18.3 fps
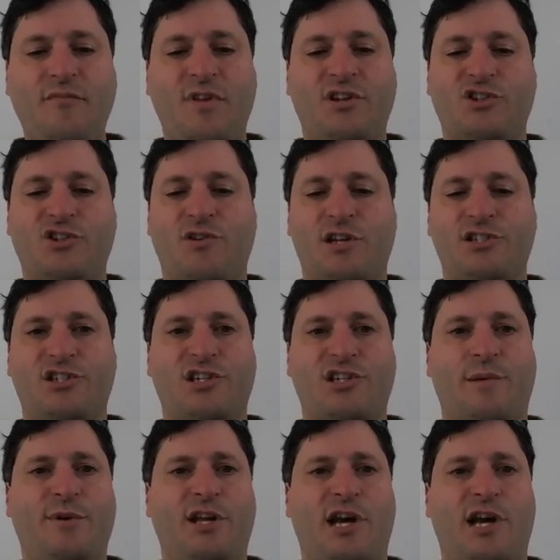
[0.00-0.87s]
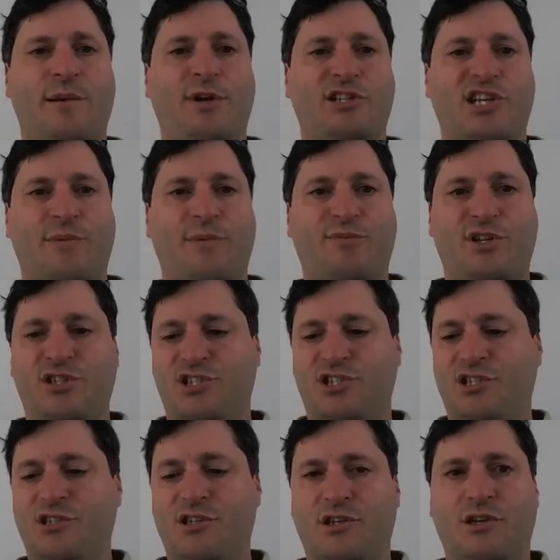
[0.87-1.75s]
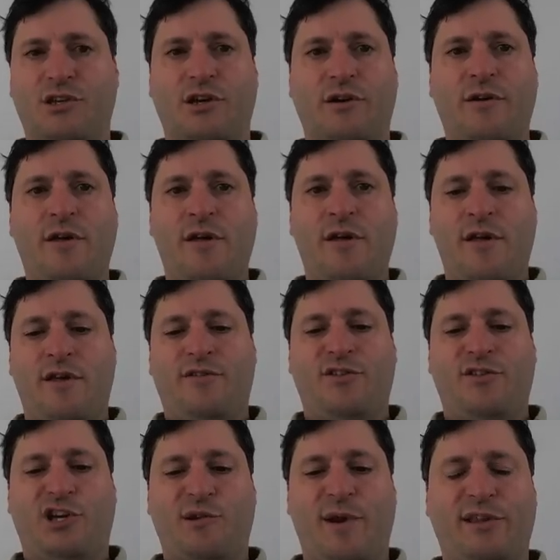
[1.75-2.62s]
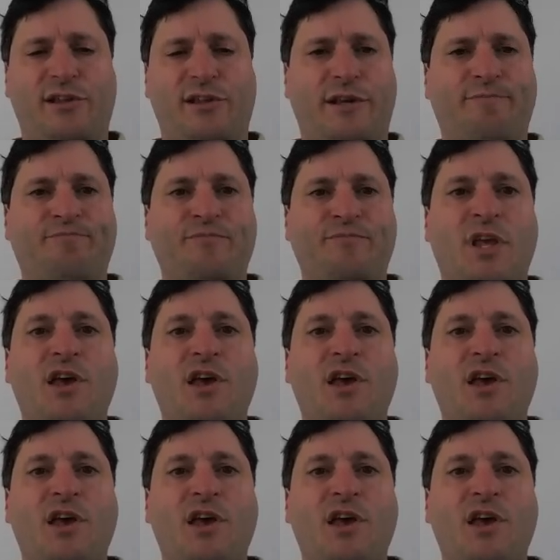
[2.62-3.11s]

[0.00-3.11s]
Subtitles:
So I'm gonna type these in the command line.